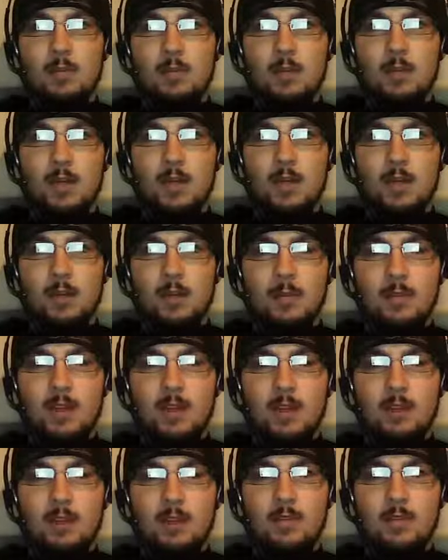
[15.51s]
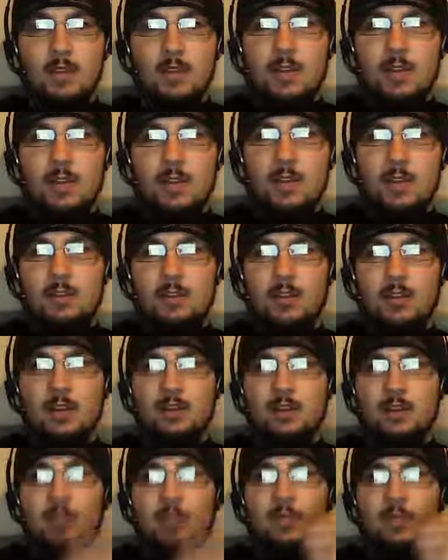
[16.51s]
But I'm going to give you the
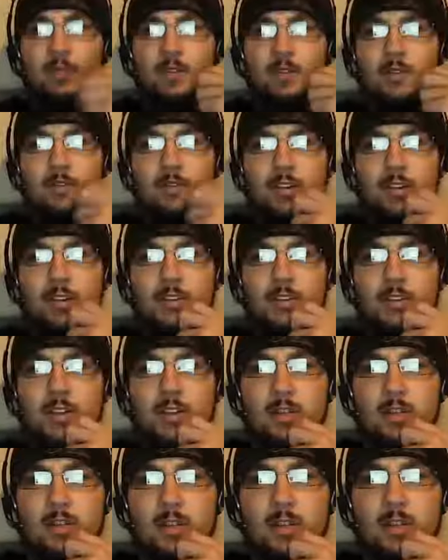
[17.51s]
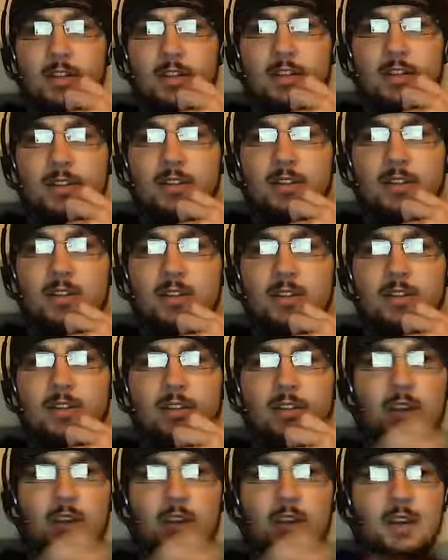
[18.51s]
definition of what a false dilemma is in
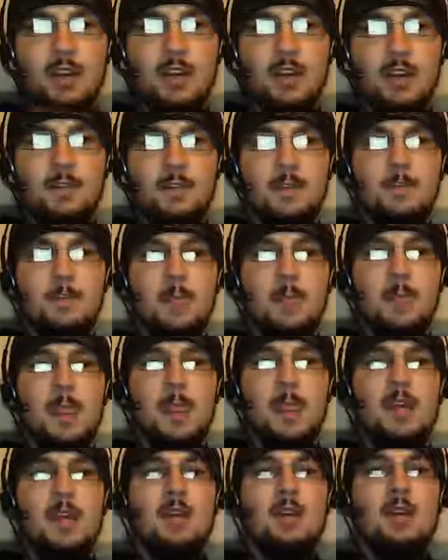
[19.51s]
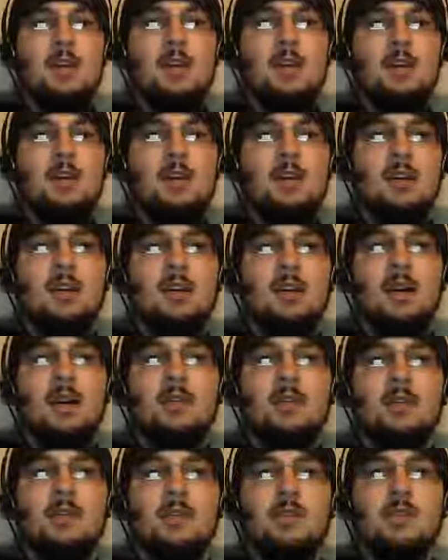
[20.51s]
critical thinking.
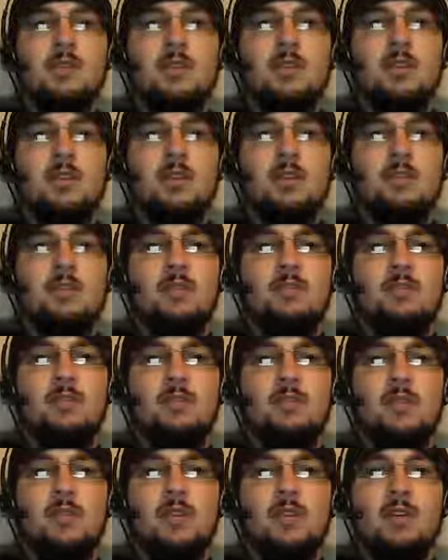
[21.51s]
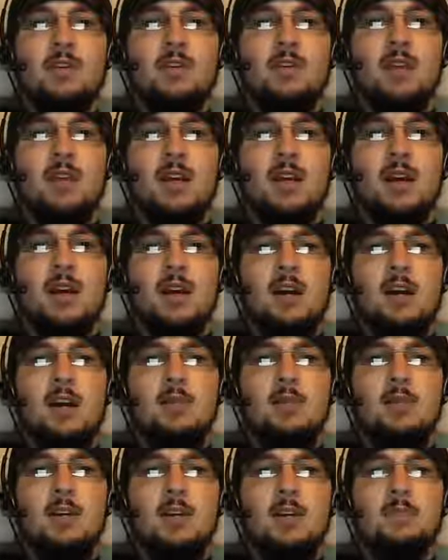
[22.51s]
It's also called a false
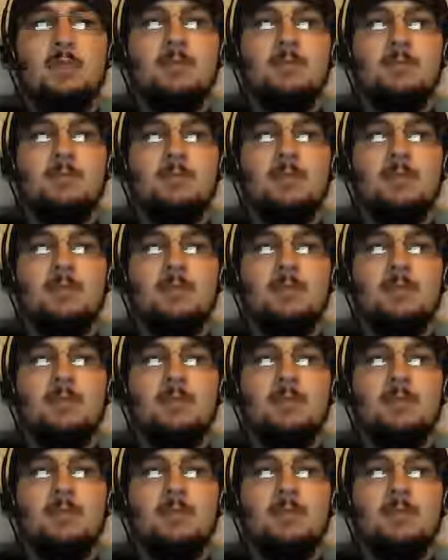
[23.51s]
dichotomy,